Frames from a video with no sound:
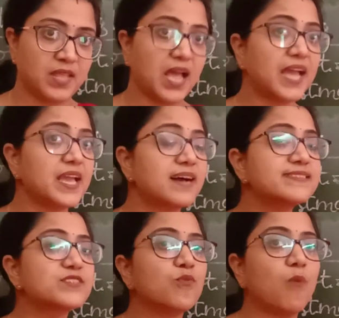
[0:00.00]
I
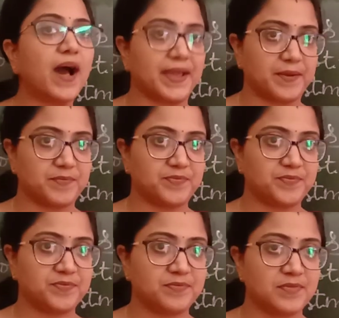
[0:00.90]
ask why.
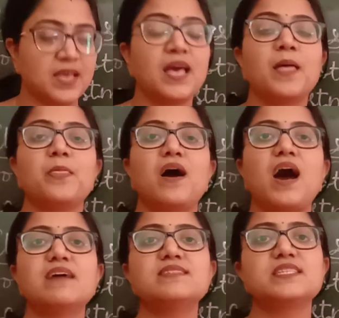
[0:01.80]
The
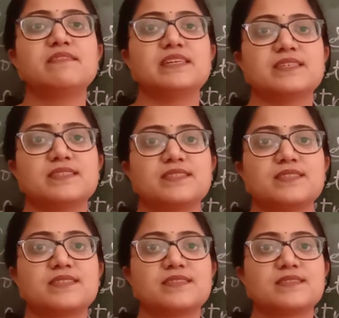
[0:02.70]
answer
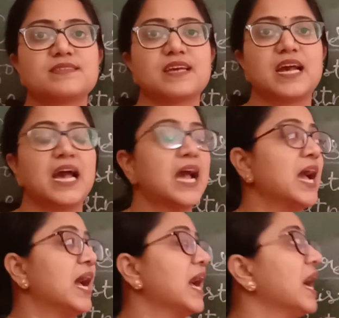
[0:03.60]
is,
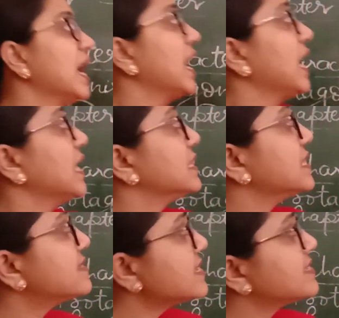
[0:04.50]

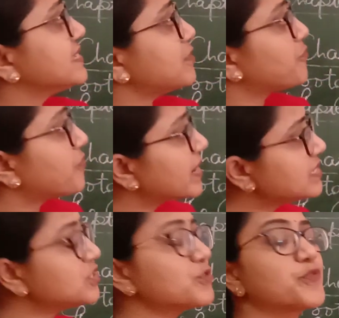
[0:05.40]
this is
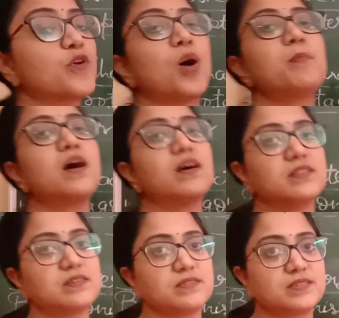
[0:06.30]
different from
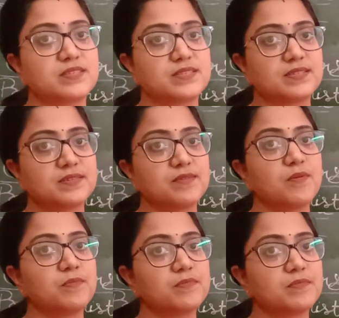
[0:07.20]
others,
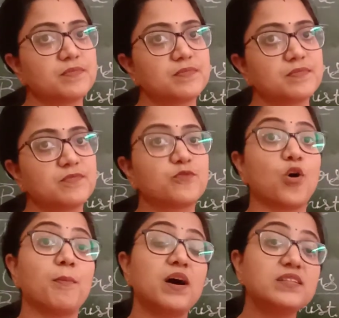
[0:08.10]

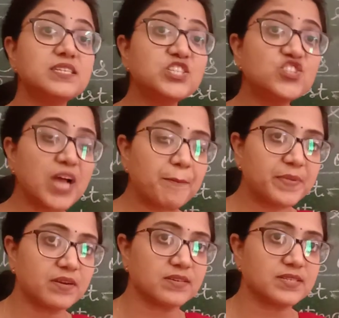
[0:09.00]
from other
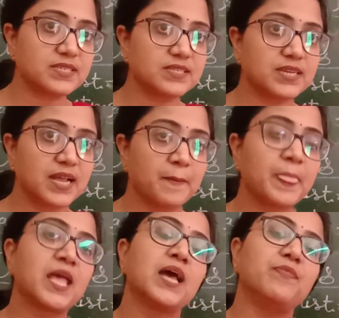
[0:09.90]
chapters.
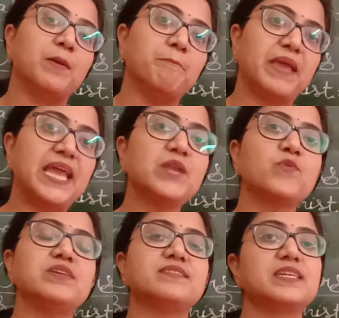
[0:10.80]
The main
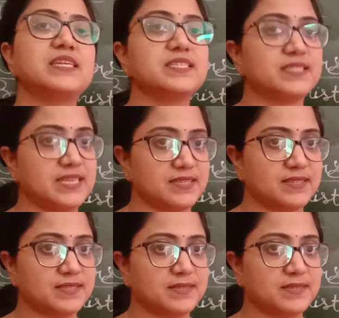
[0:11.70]
reason is this: